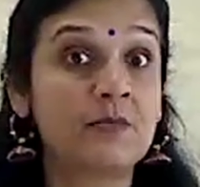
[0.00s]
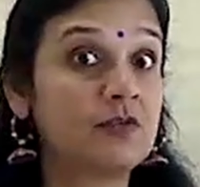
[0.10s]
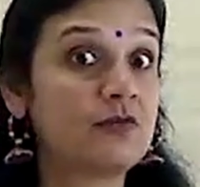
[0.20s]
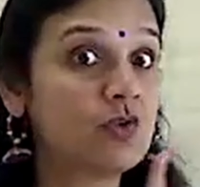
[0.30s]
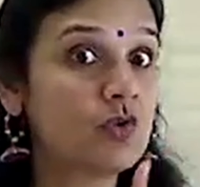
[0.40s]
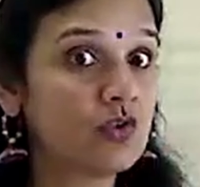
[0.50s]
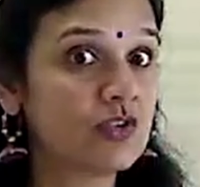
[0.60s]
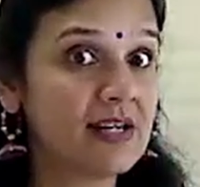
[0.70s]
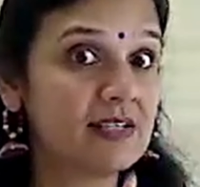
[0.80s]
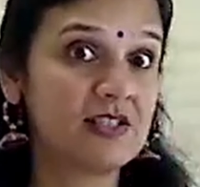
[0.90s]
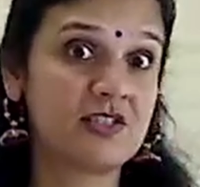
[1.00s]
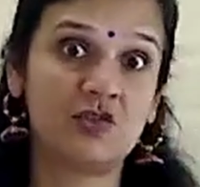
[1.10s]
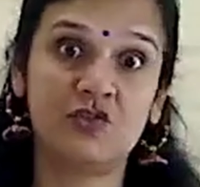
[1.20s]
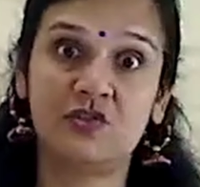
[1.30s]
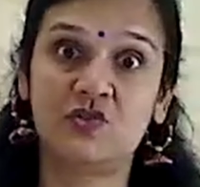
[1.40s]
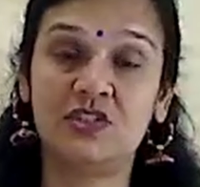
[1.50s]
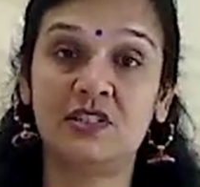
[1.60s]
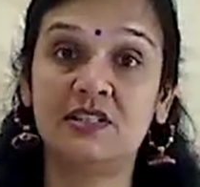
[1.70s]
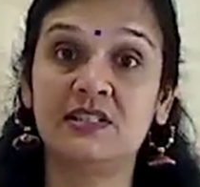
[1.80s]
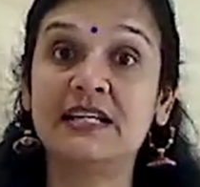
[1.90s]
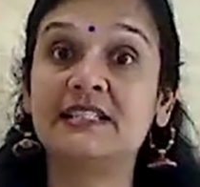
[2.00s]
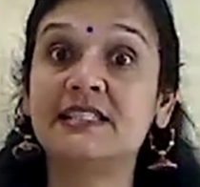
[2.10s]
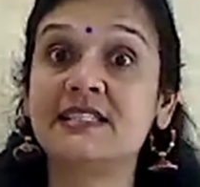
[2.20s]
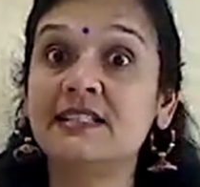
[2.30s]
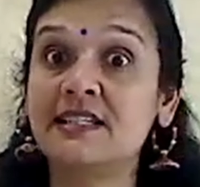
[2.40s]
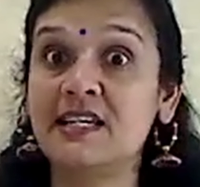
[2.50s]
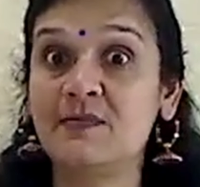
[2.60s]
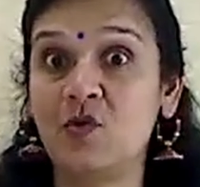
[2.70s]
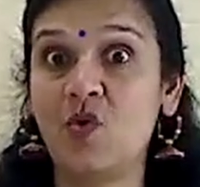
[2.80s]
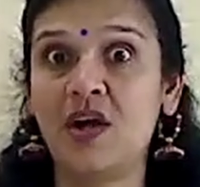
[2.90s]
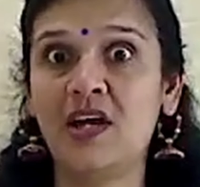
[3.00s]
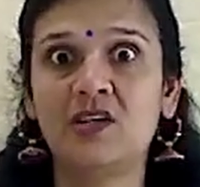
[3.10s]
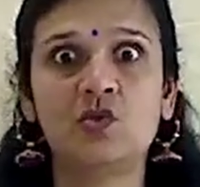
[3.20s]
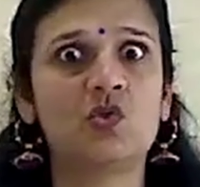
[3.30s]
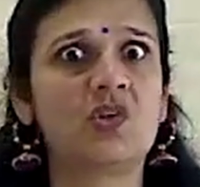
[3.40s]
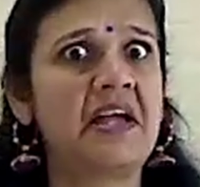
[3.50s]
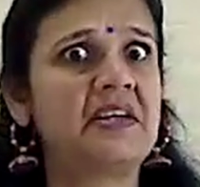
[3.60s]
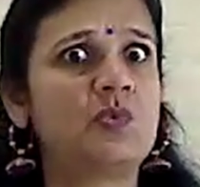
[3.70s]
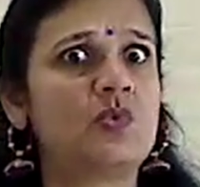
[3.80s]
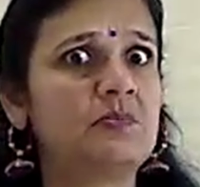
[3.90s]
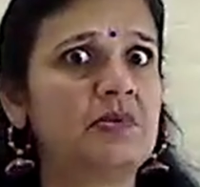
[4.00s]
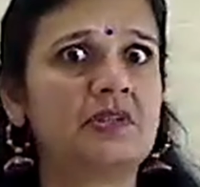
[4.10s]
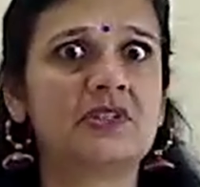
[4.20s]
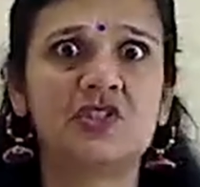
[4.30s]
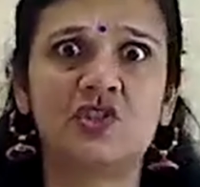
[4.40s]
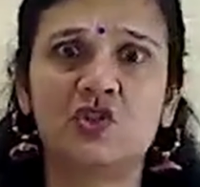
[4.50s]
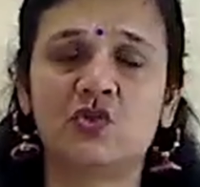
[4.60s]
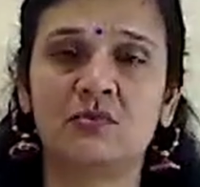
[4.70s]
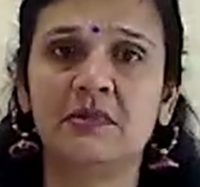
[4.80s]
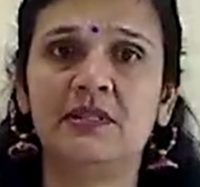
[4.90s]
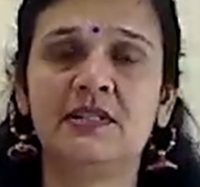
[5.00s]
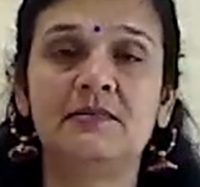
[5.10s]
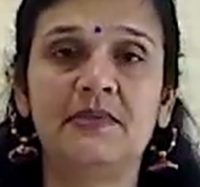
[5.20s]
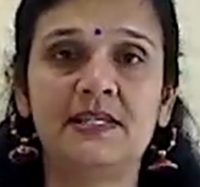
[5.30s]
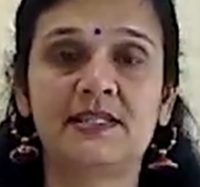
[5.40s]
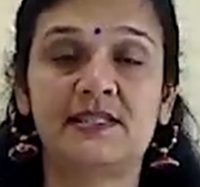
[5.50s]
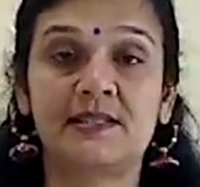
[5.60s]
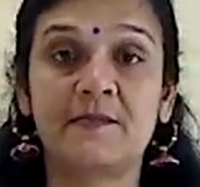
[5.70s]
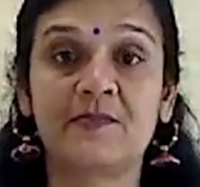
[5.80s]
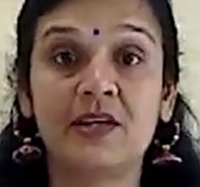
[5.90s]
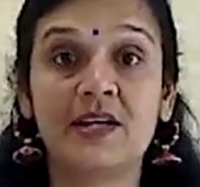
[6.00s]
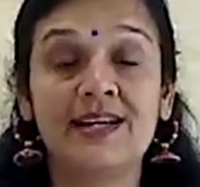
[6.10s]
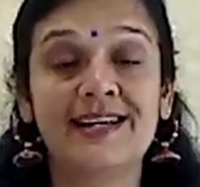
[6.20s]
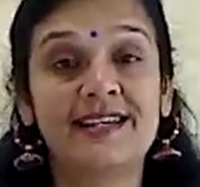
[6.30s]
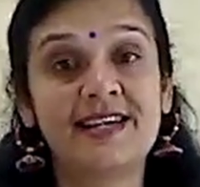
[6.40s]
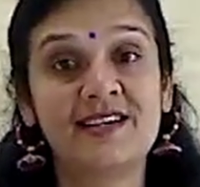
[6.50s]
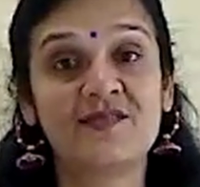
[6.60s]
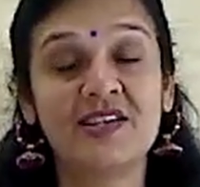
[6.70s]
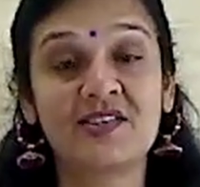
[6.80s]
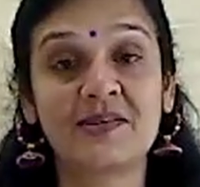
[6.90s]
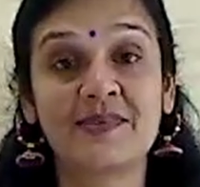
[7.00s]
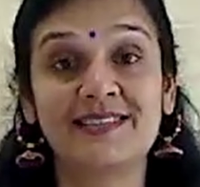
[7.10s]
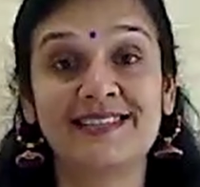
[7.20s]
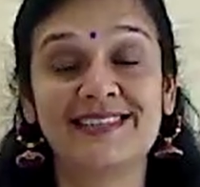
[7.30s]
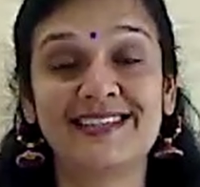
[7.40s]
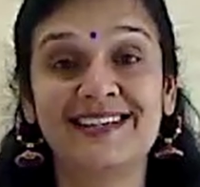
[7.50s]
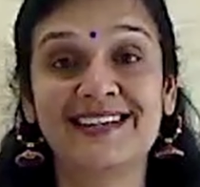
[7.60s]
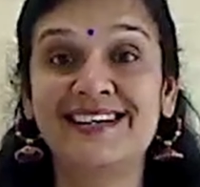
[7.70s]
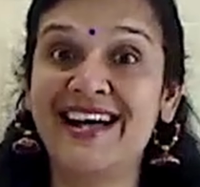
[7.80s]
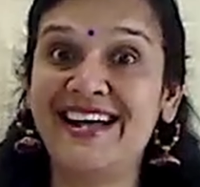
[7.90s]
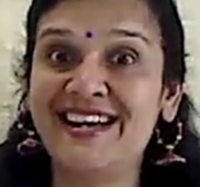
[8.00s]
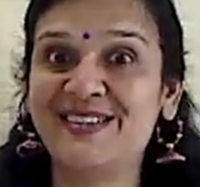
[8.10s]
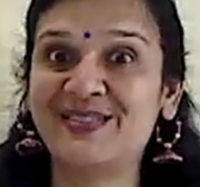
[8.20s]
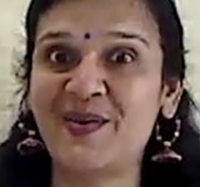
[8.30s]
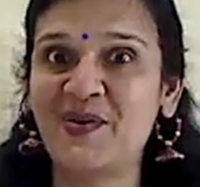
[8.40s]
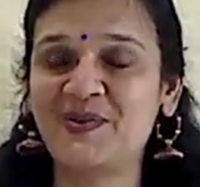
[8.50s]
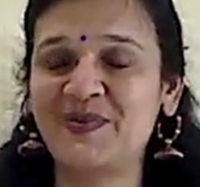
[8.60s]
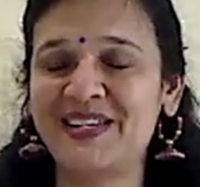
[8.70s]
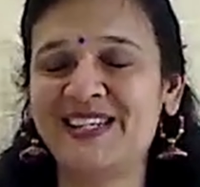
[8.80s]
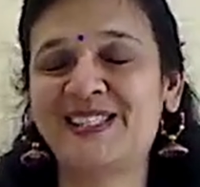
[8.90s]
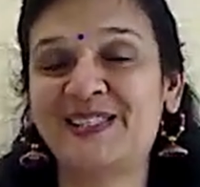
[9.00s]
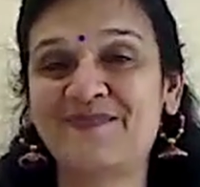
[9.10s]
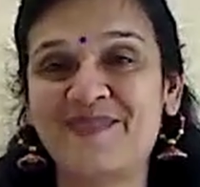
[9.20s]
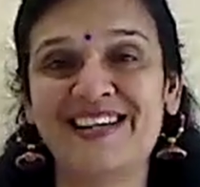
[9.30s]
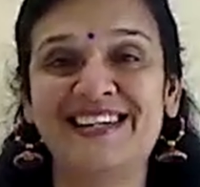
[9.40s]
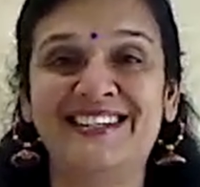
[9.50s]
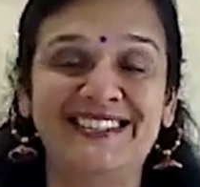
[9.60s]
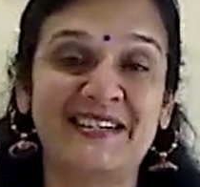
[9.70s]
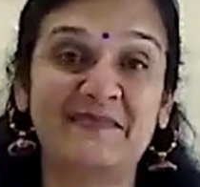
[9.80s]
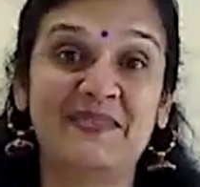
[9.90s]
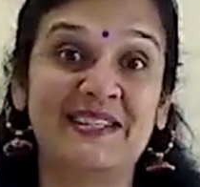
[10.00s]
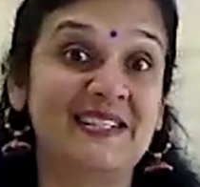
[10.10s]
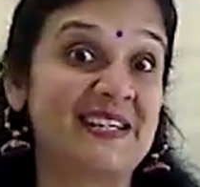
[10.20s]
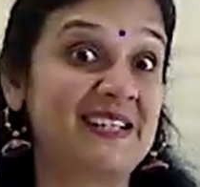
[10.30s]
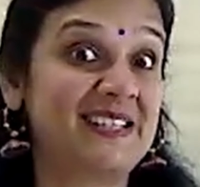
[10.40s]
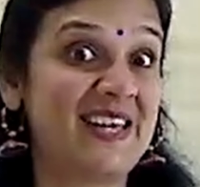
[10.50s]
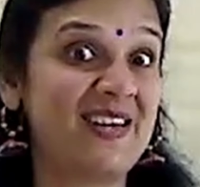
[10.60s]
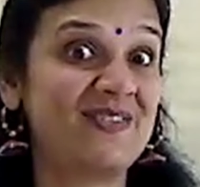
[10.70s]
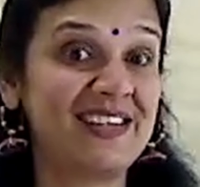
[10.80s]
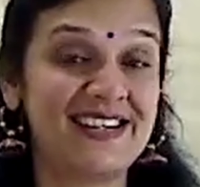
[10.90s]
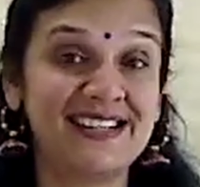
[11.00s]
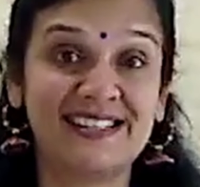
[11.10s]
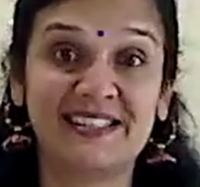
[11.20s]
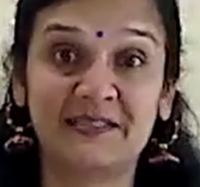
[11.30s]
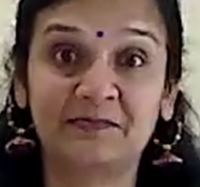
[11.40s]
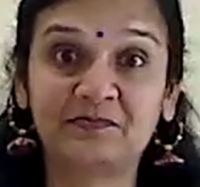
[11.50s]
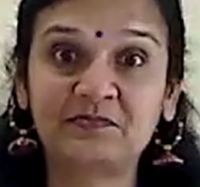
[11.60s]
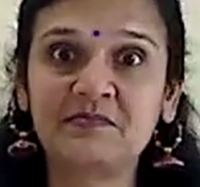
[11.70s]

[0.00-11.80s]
But if you know the answer to this riddle and still keep quiet, your head will burst into a million pieces. King Vikramaditya, as always, smiled a bit and gave the answer.